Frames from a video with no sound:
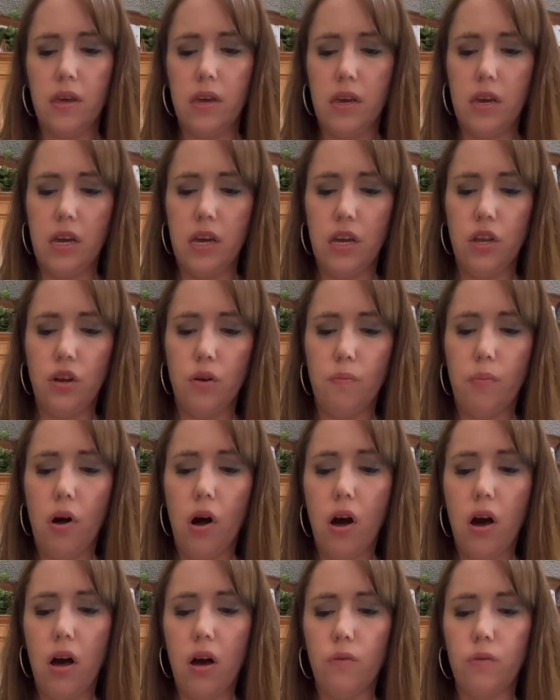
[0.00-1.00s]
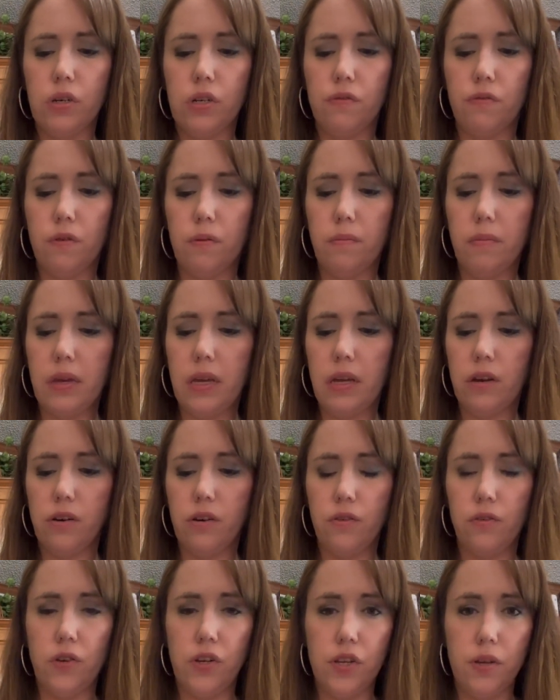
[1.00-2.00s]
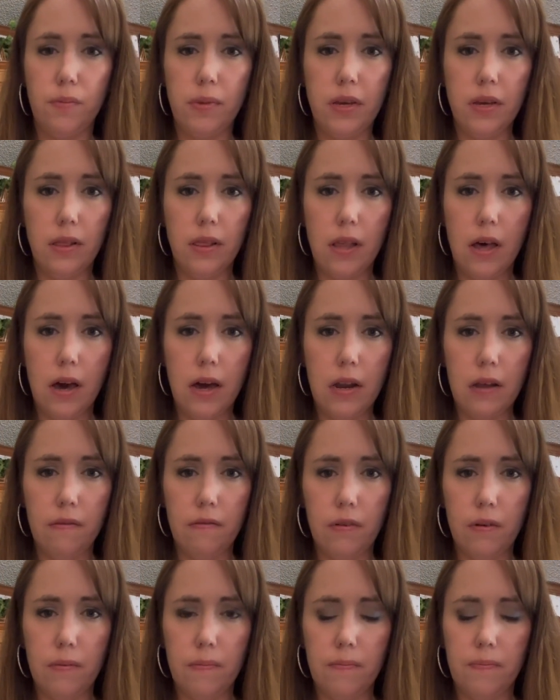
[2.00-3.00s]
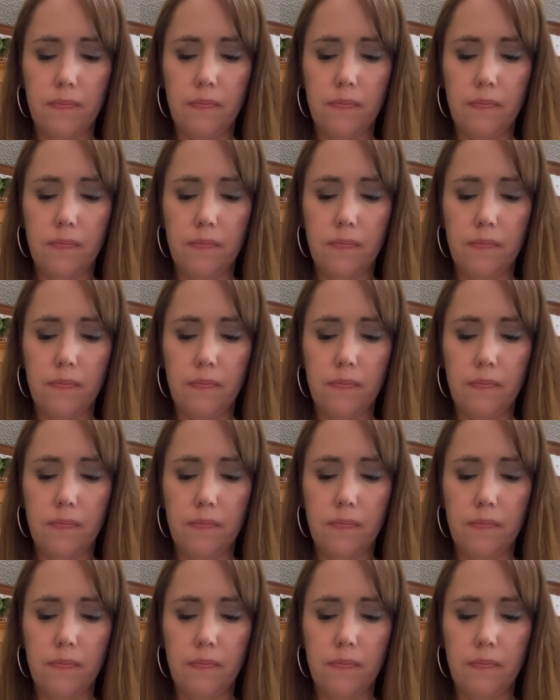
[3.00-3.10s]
in your pot, which for me are going to be a lot of them.